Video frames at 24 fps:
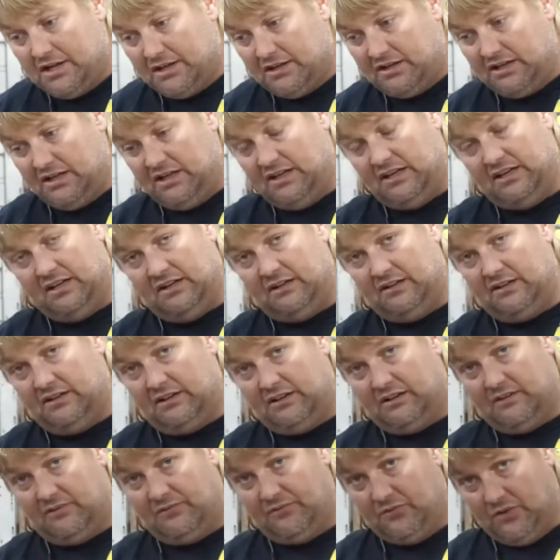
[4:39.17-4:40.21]

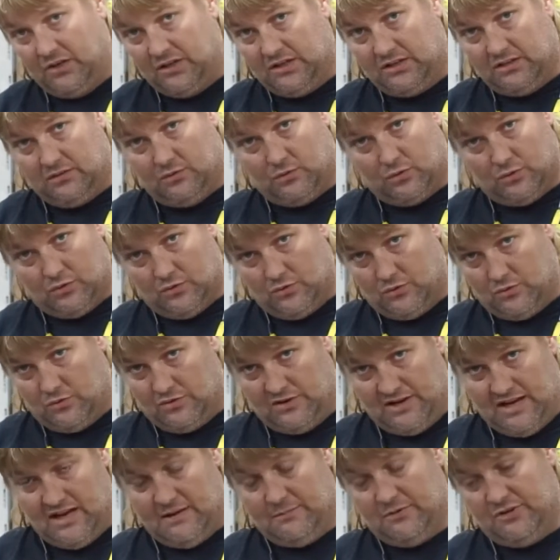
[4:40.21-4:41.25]
the foot
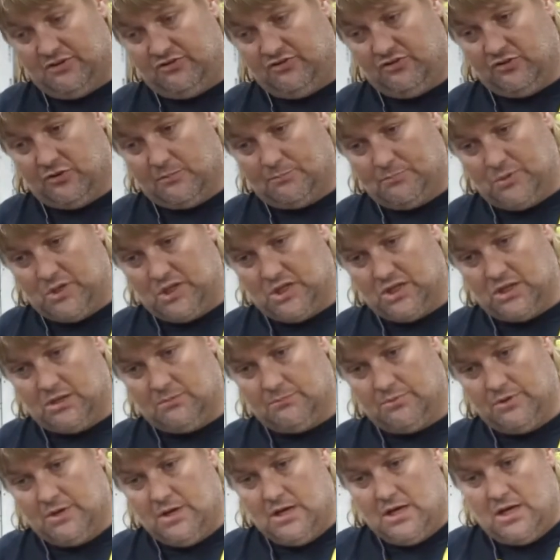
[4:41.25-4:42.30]
or damage your
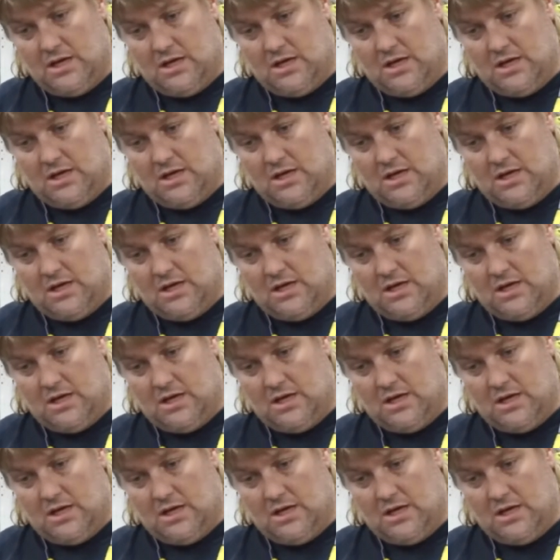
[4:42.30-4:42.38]
pump.